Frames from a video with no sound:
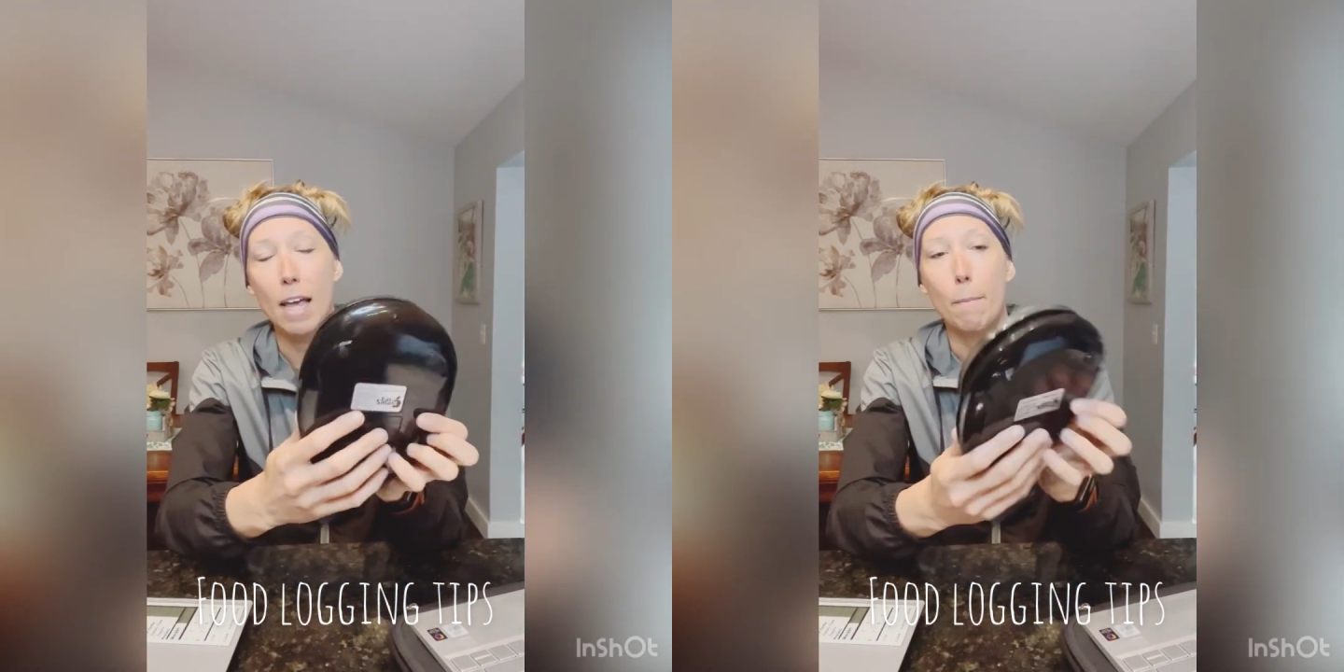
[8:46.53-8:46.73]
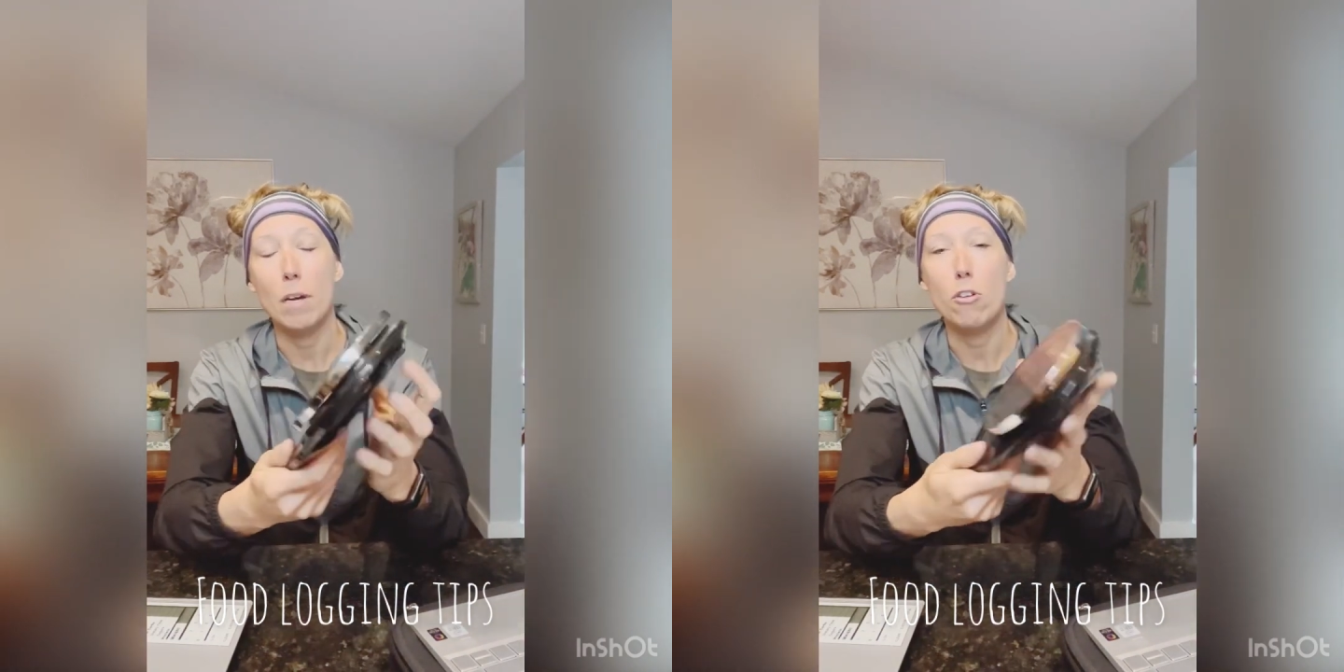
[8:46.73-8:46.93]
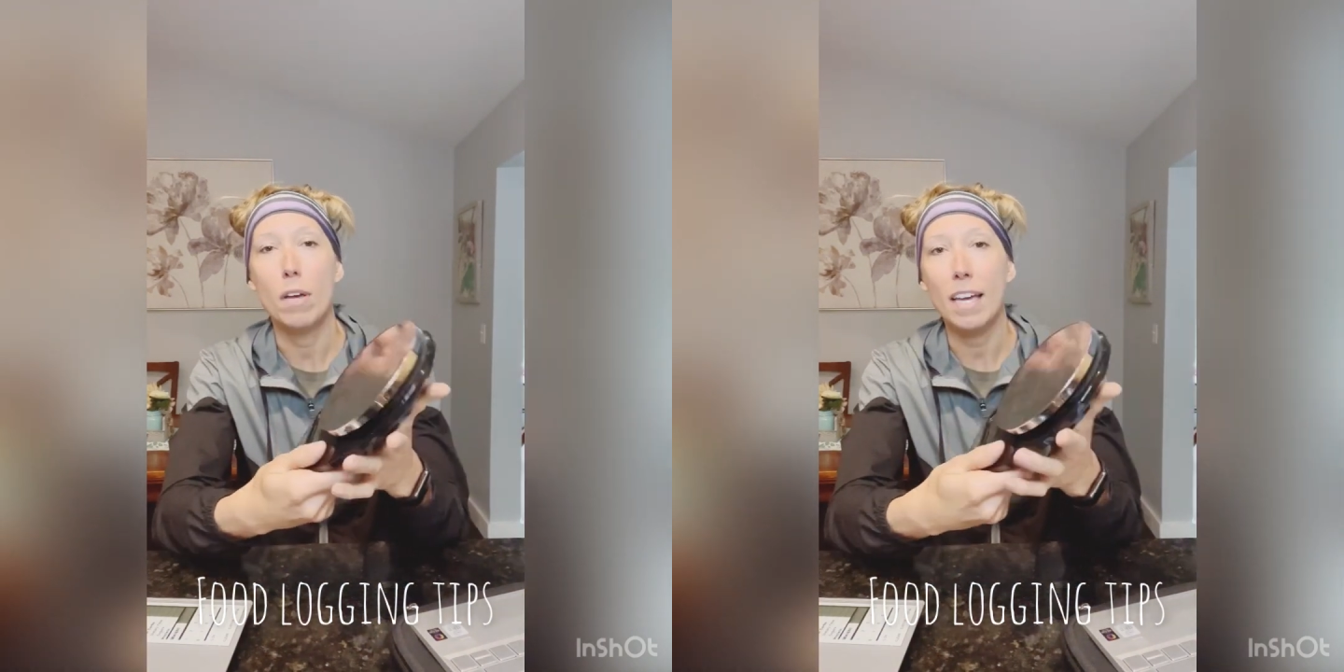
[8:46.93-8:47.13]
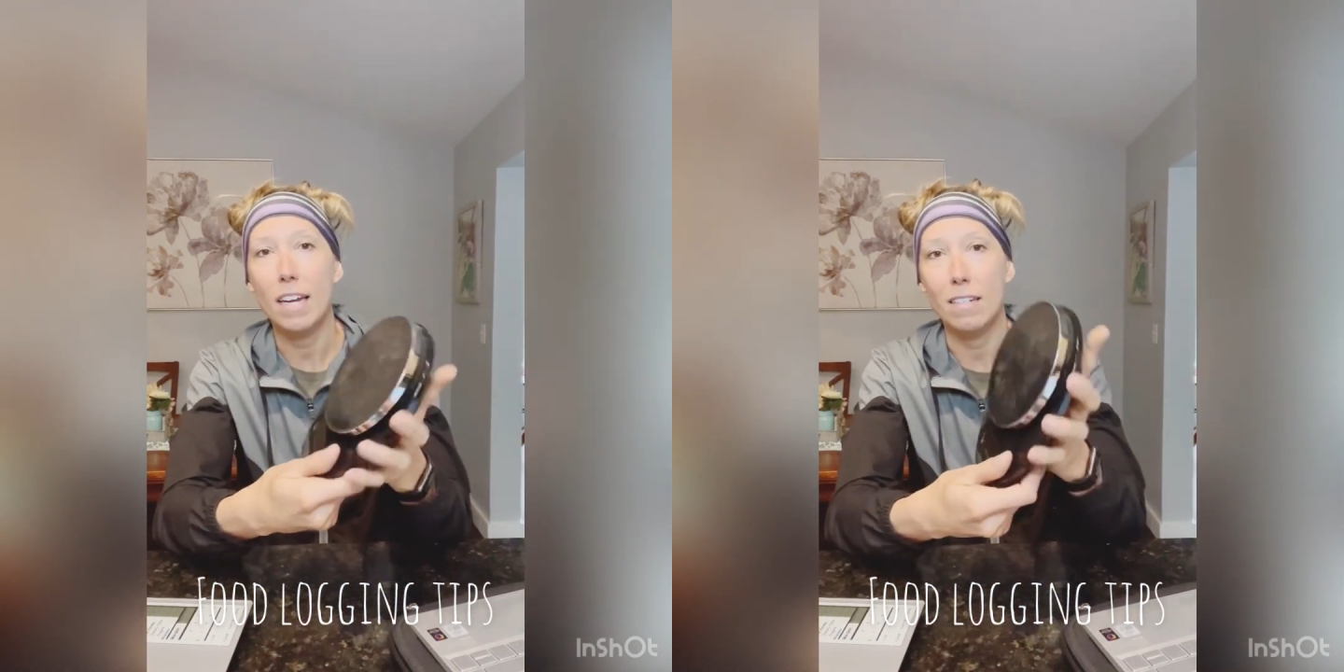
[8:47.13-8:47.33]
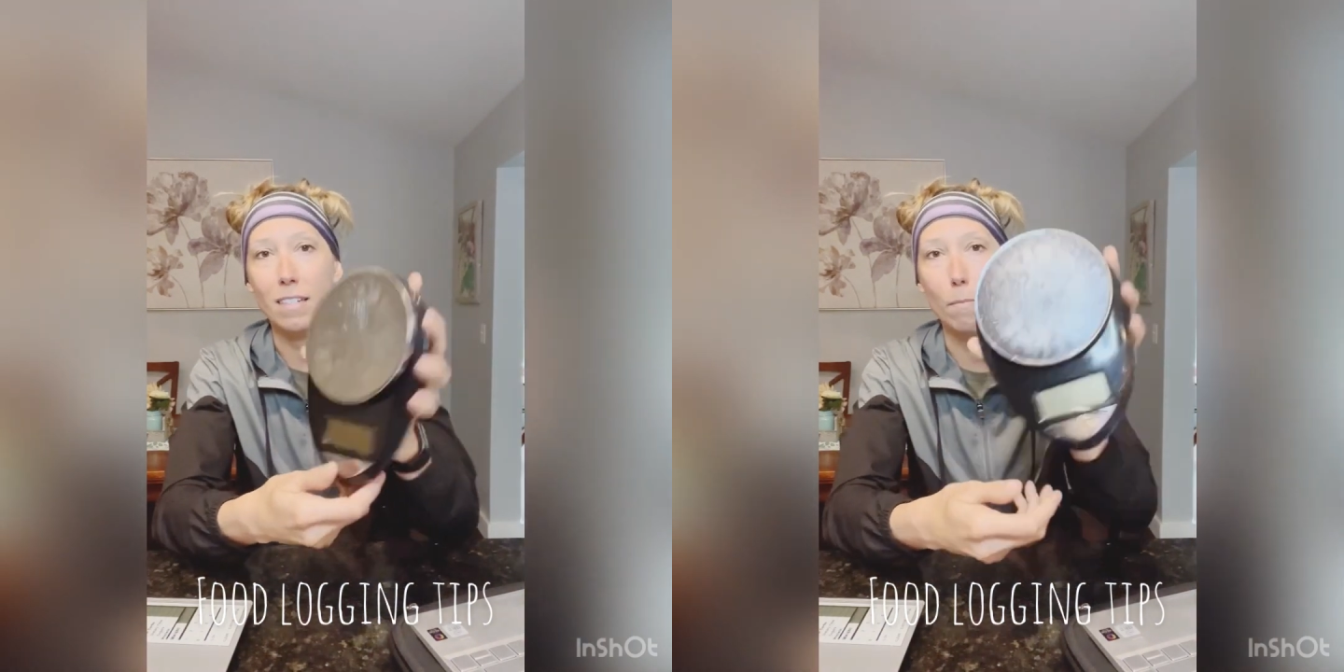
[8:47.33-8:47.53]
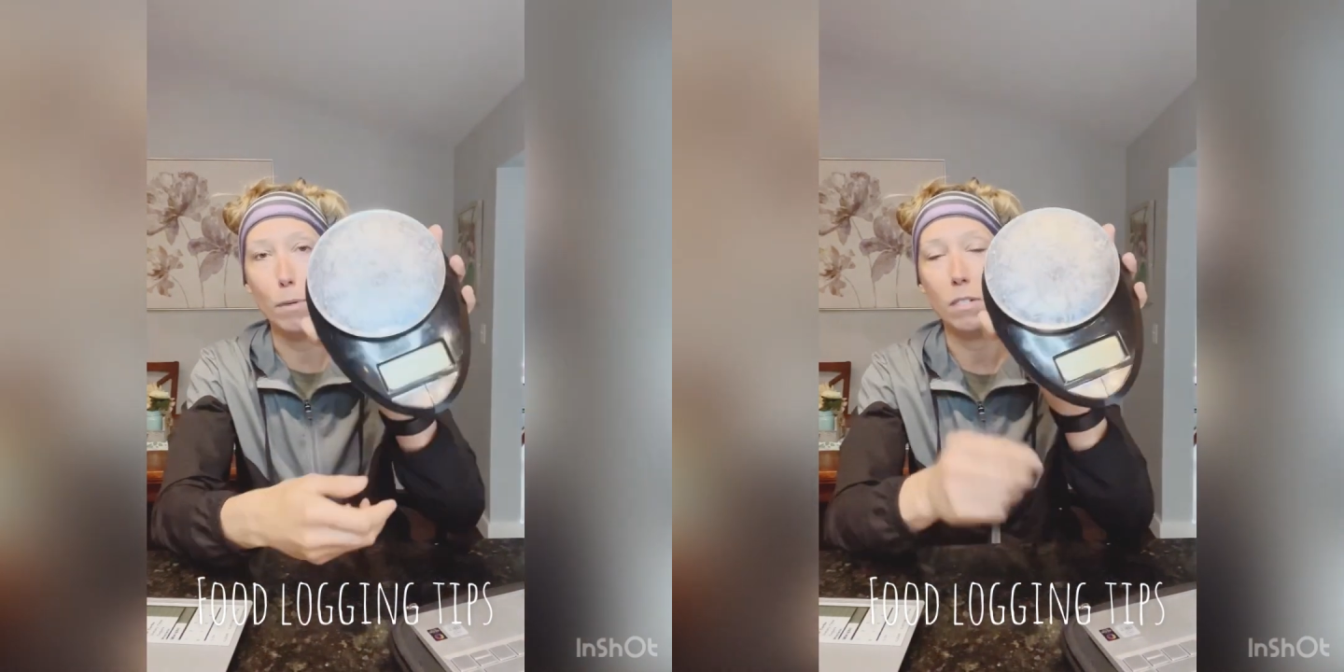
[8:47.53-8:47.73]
but you can get a simple